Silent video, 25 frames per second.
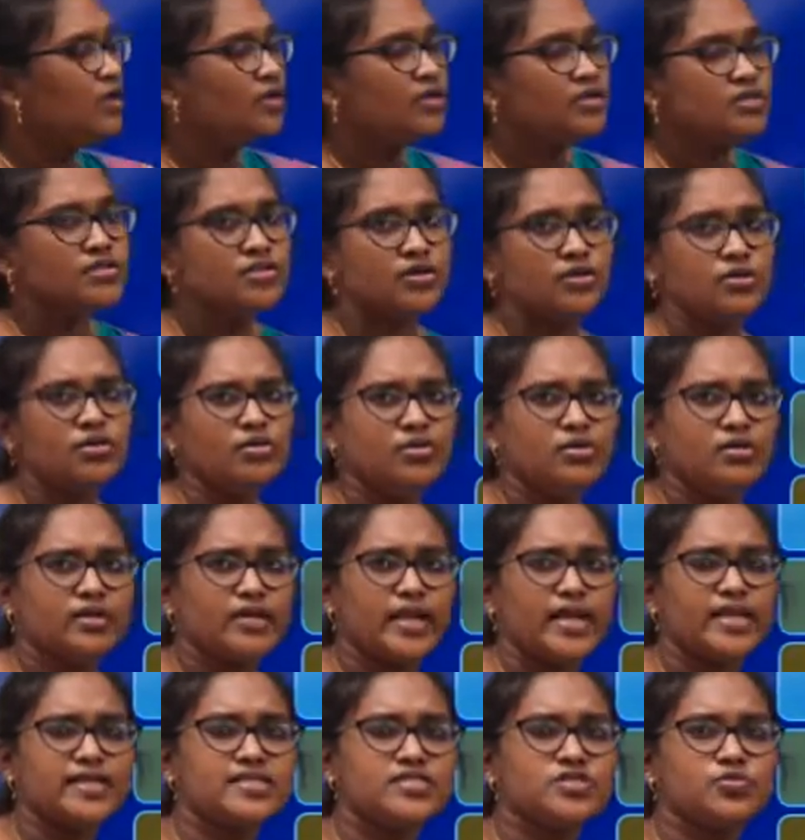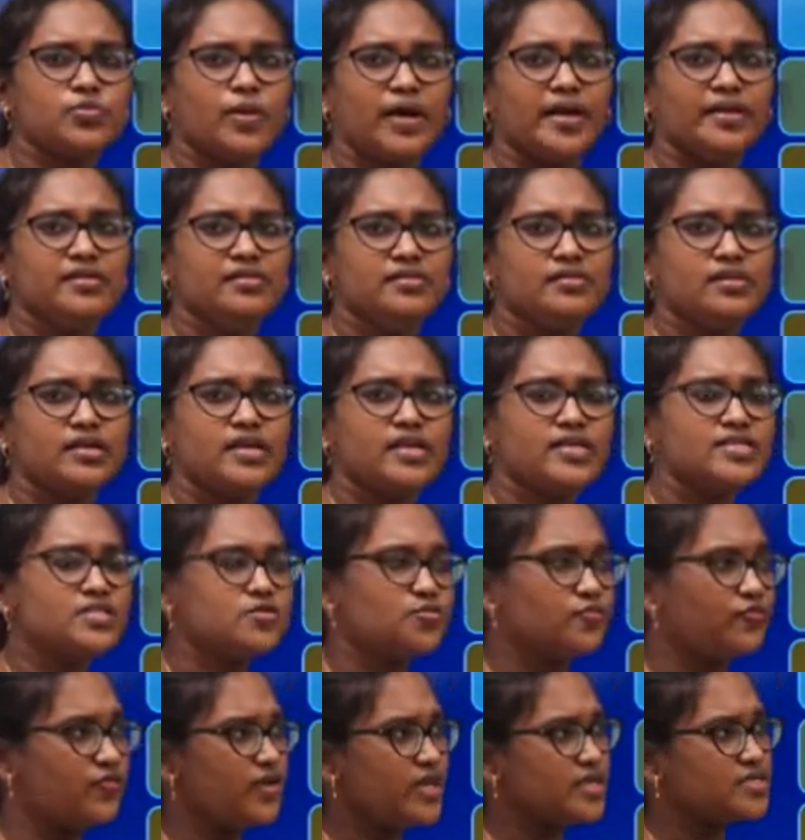So next one is
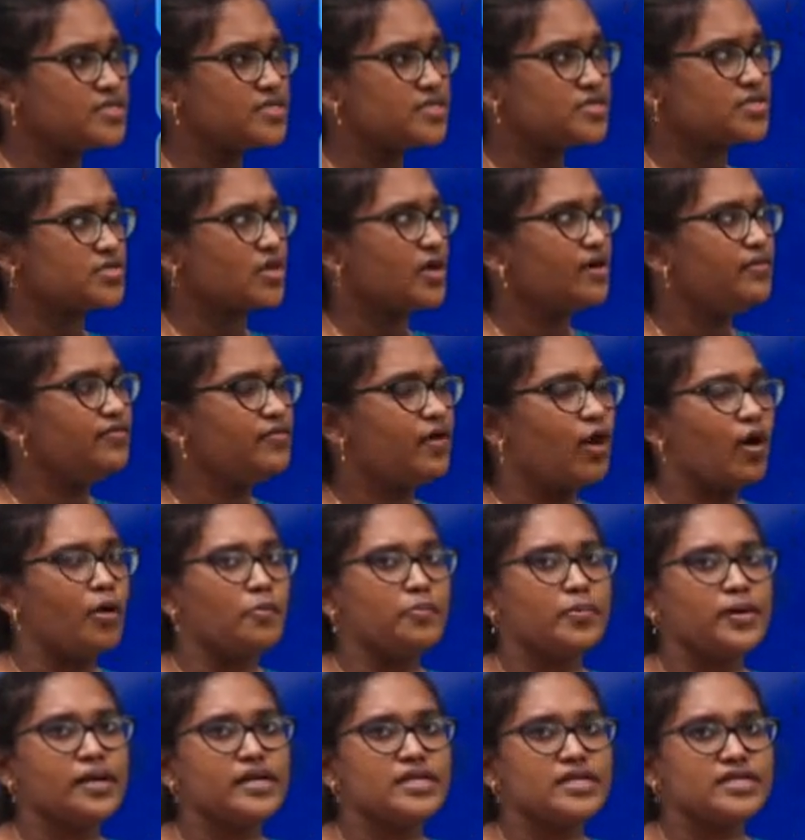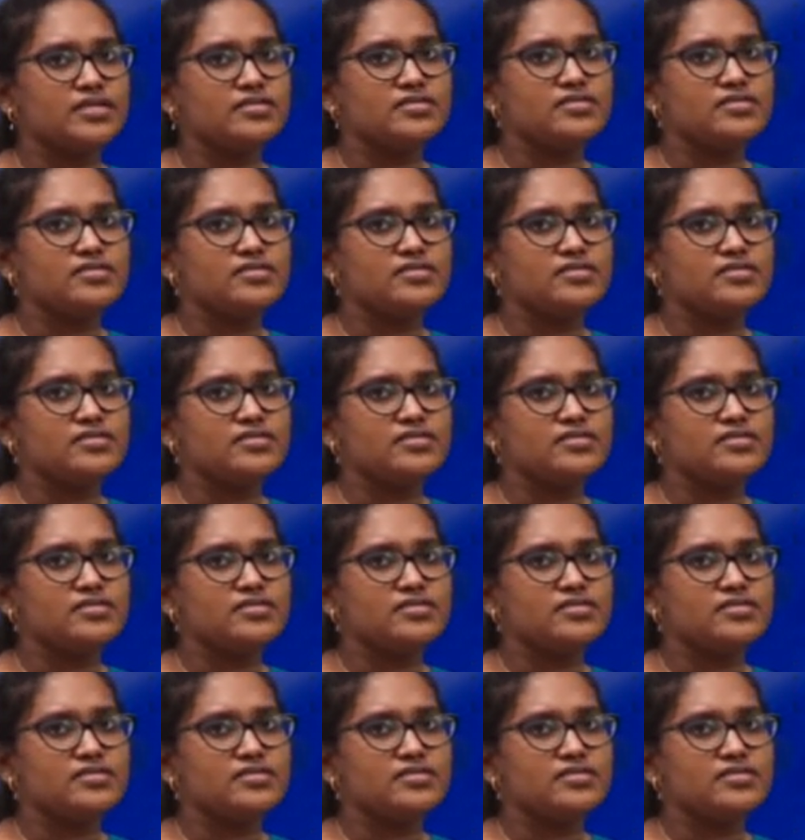features of operating